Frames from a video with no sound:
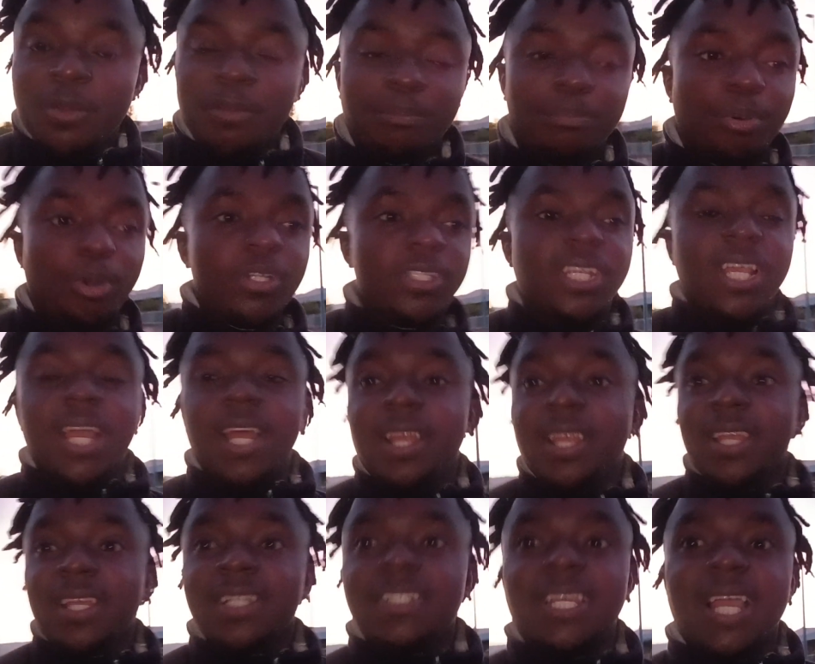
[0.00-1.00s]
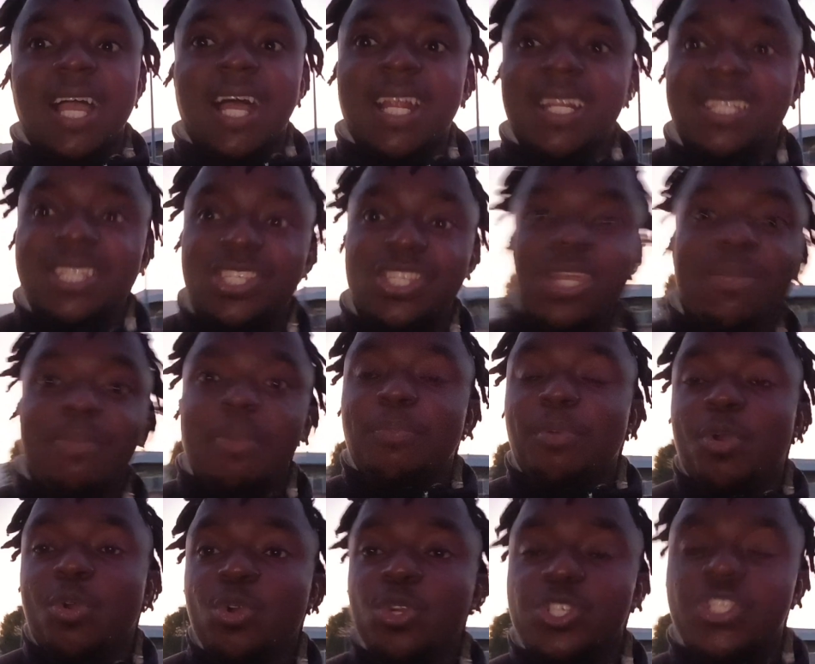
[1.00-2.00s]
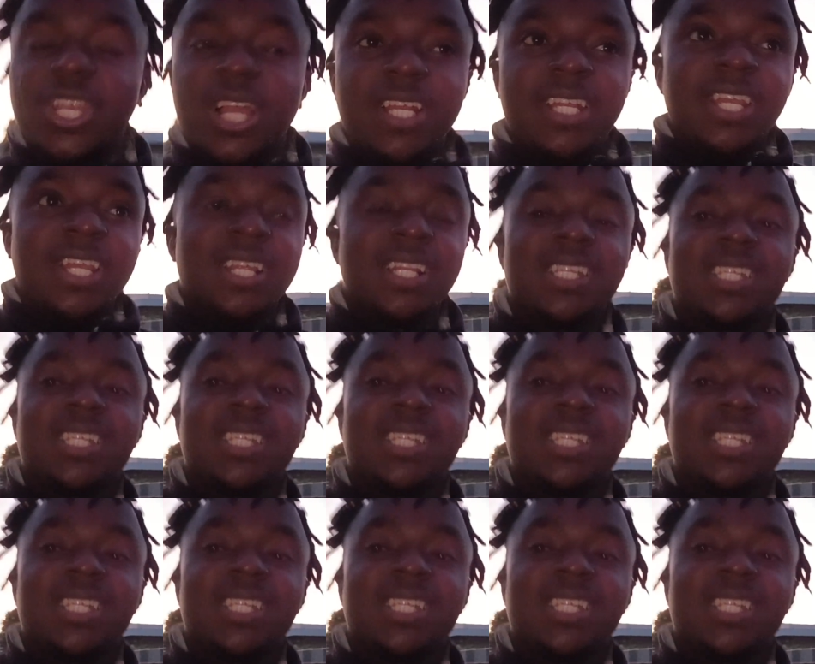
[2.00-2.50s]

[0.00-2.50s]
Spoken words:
But there are the same people who said